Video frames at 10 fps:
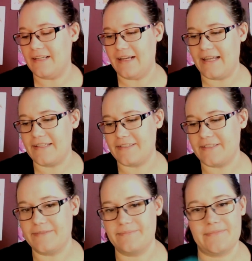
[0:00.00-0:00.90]
And
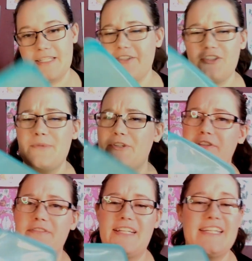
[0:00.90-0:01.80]
they just come in
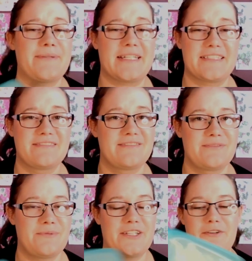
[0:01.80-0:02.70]
useful anyway
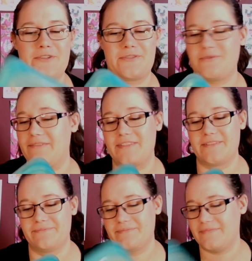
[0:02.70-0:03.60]
when you go on
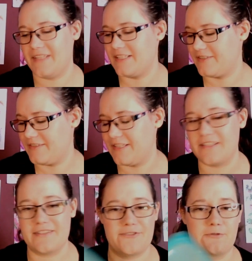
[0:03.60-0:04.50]
travelling. You
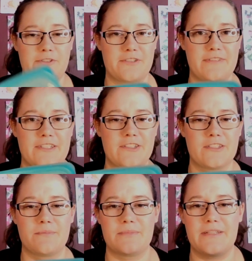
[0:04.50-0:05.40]
can store stuff in
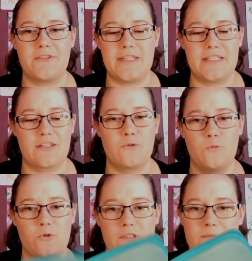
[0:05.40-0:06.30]
them if you need like a
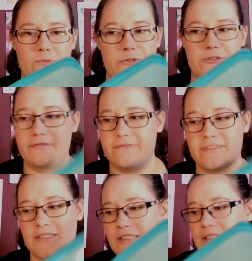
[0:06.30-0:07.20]

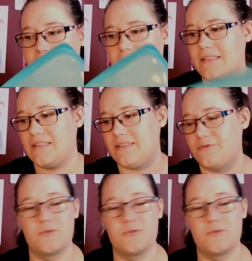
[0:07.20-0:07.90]
waterproof, a